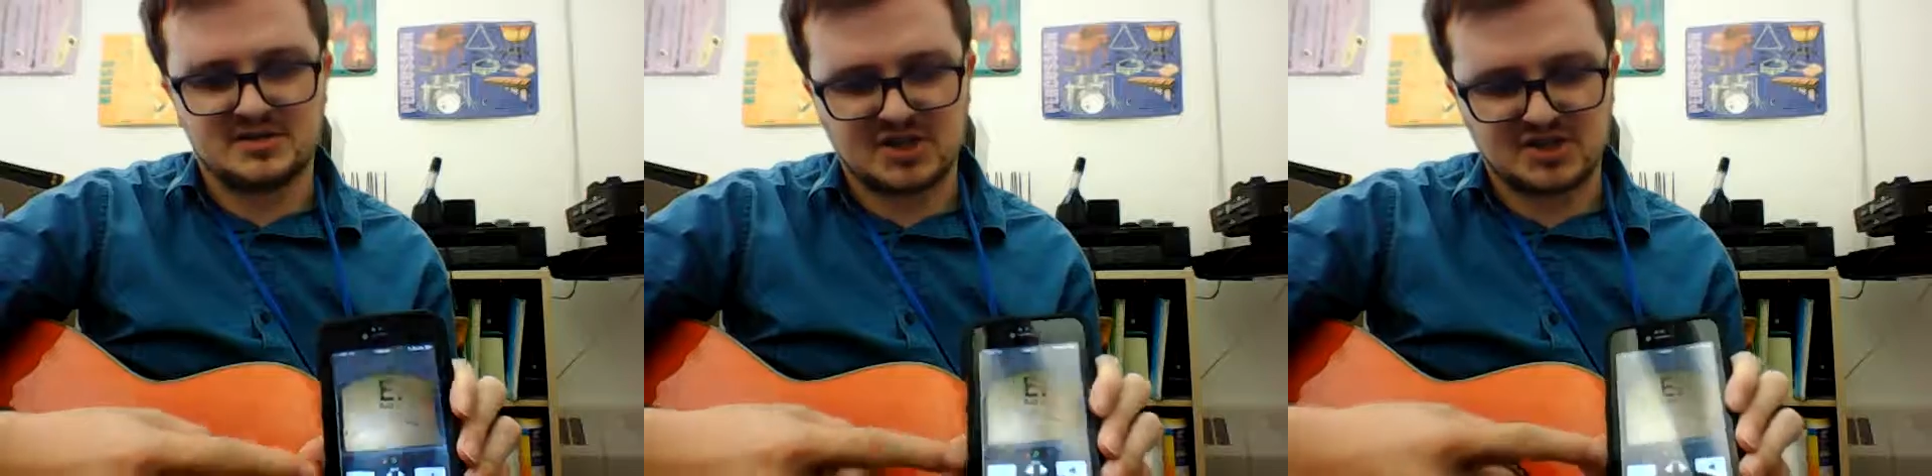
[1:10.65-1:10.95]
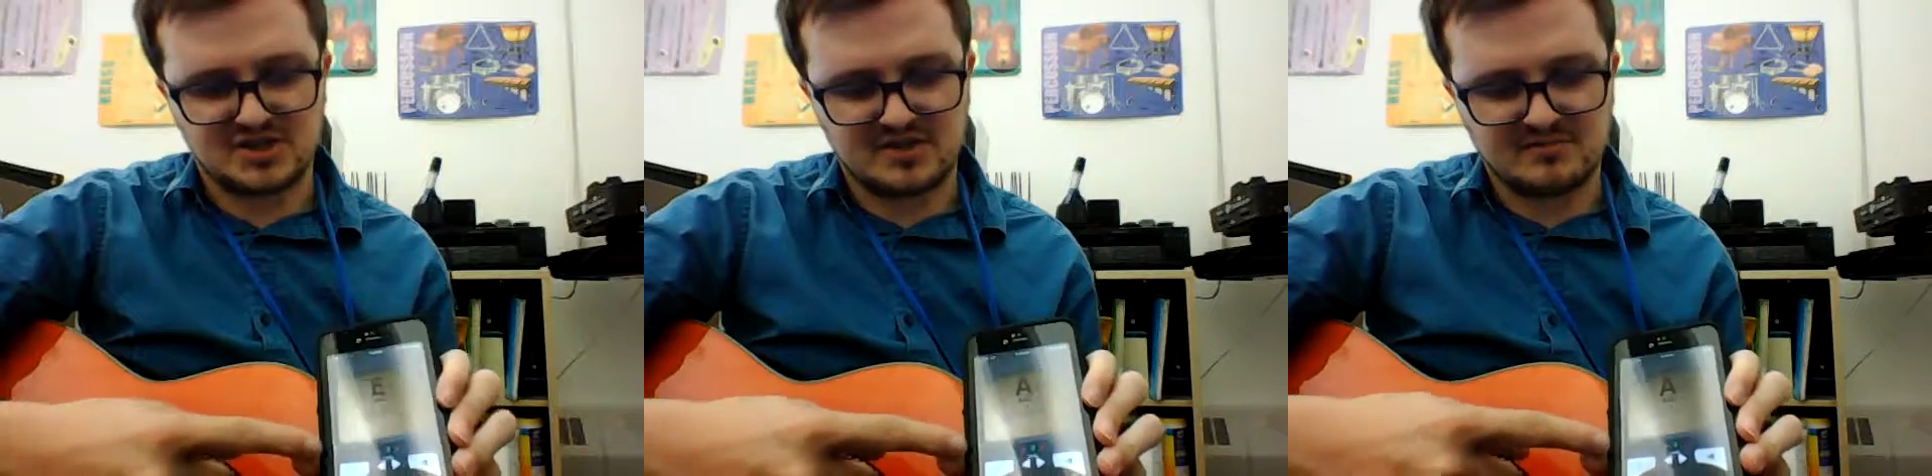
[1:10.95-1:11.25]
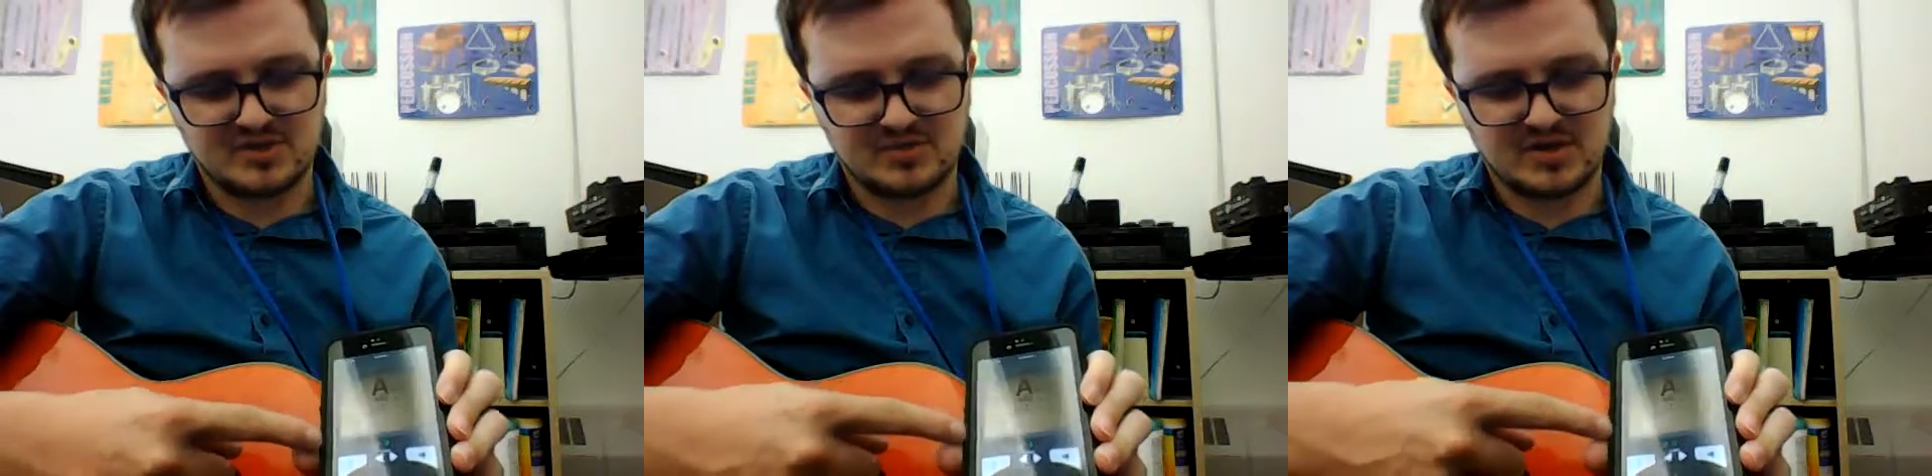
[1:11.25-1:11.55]
It's actually
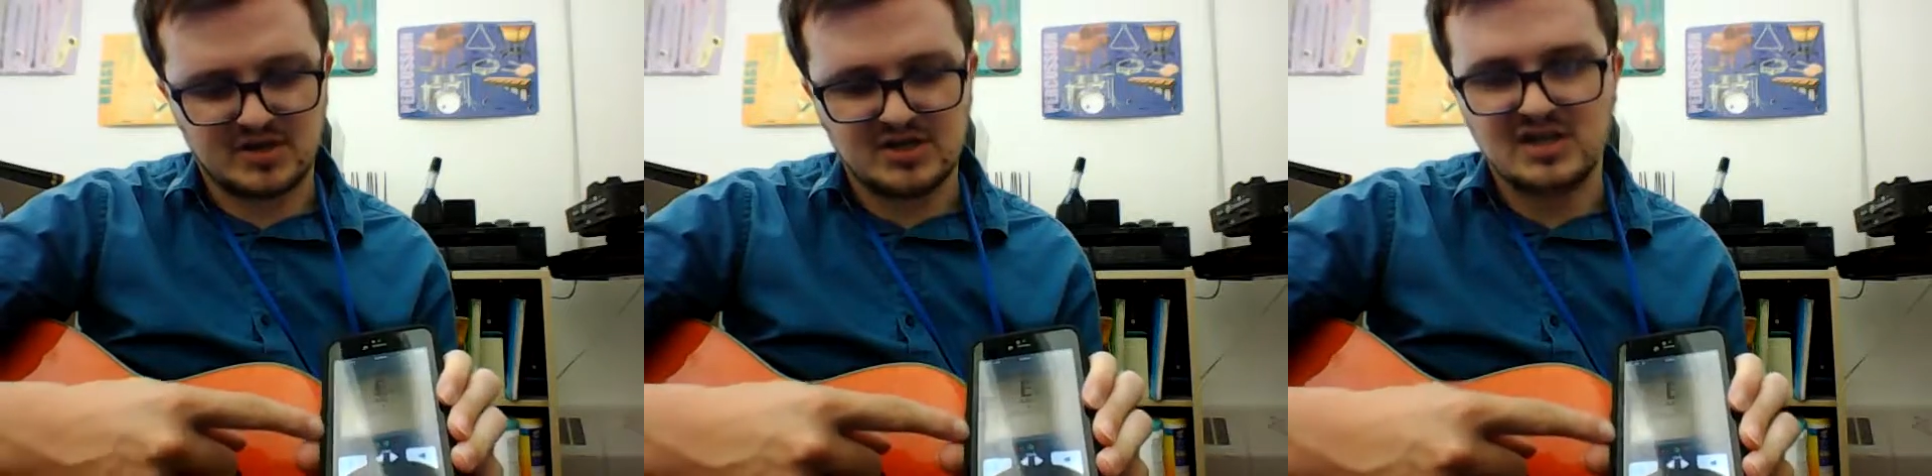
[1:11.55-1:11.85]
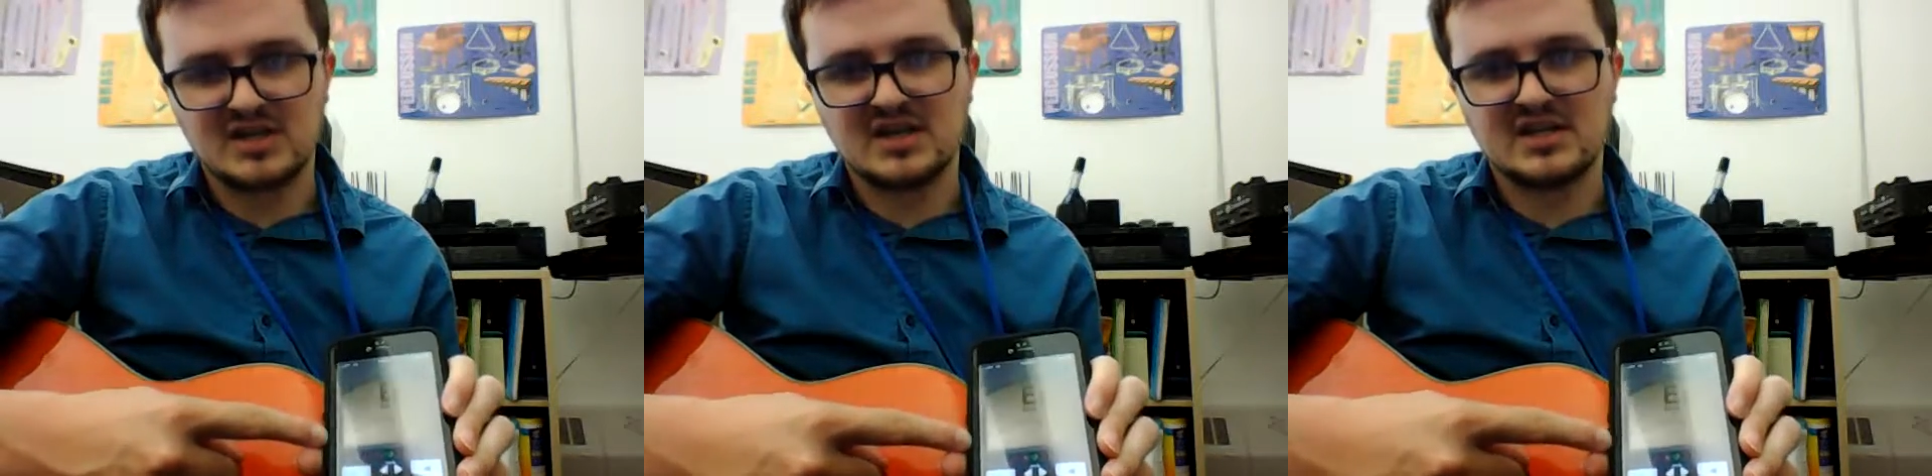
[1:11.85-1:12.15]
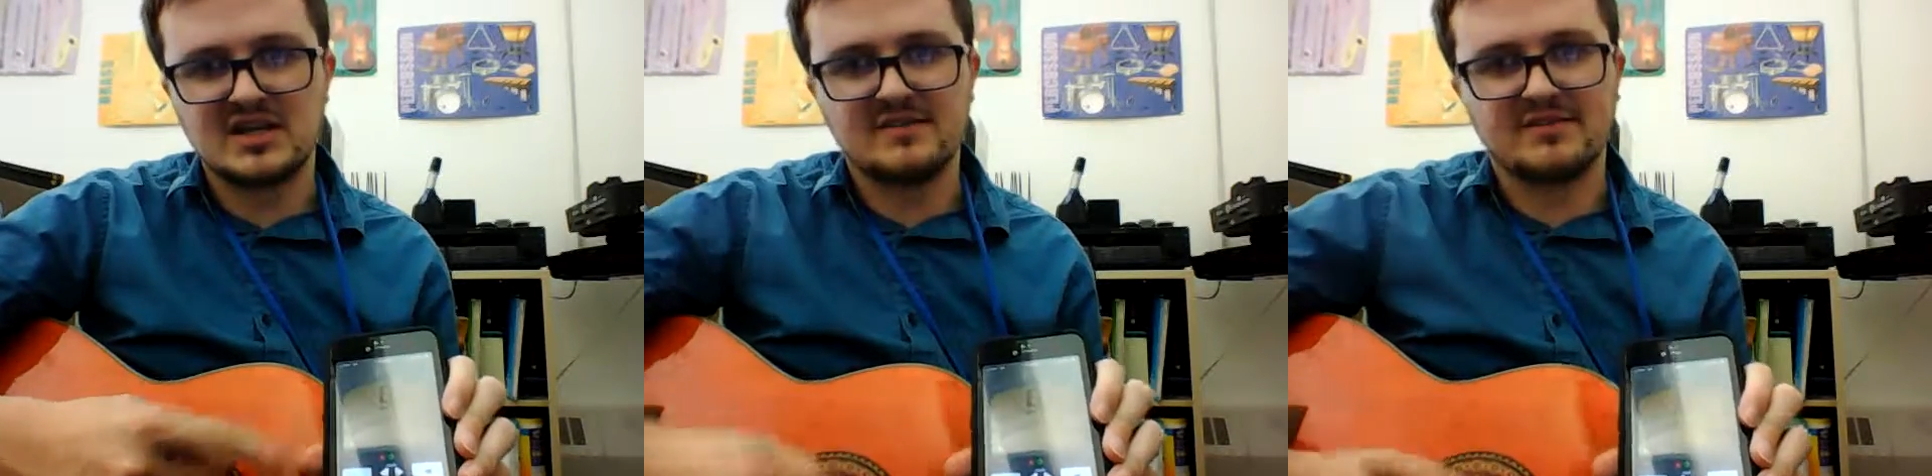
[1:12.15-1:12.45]
in between E
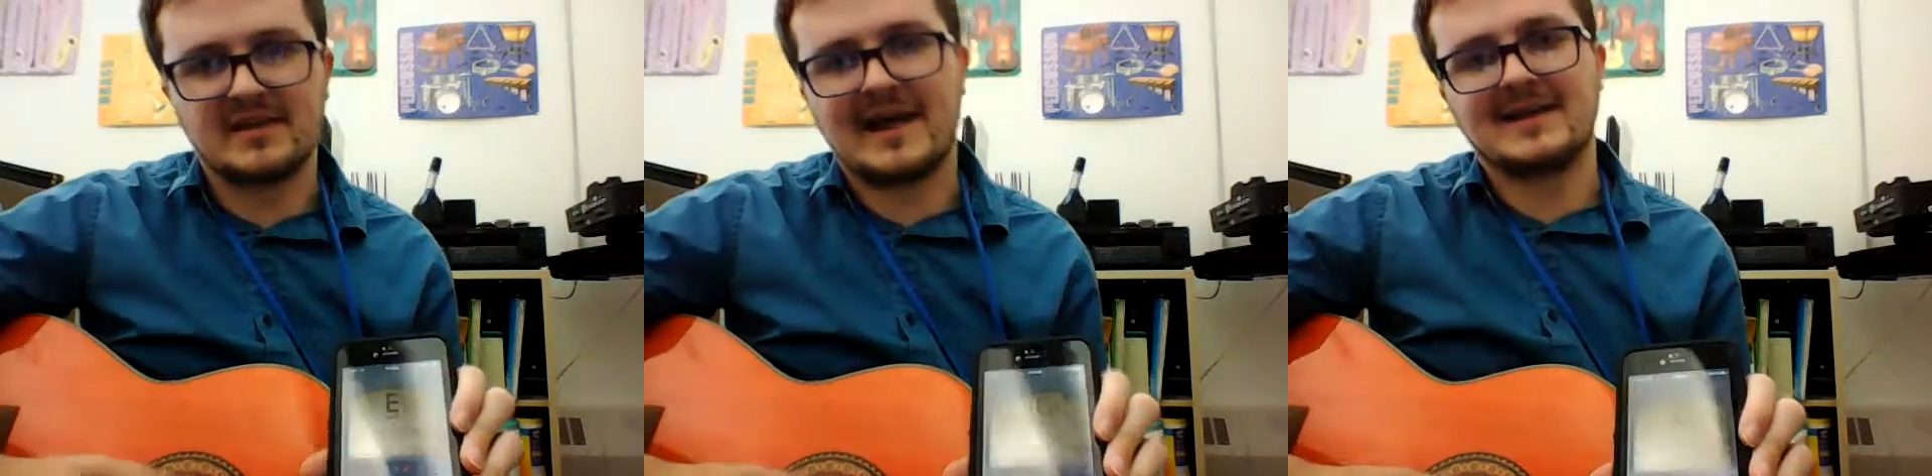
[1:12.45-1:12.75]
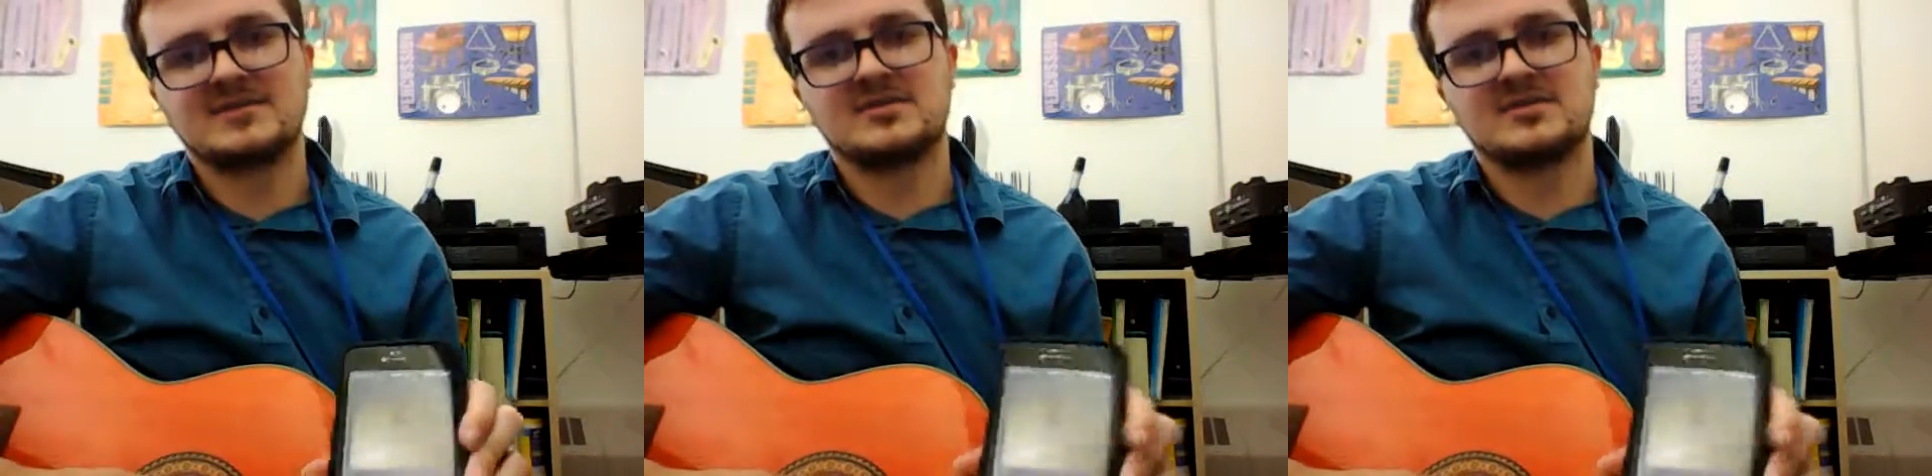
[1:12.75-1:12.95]
and E flat.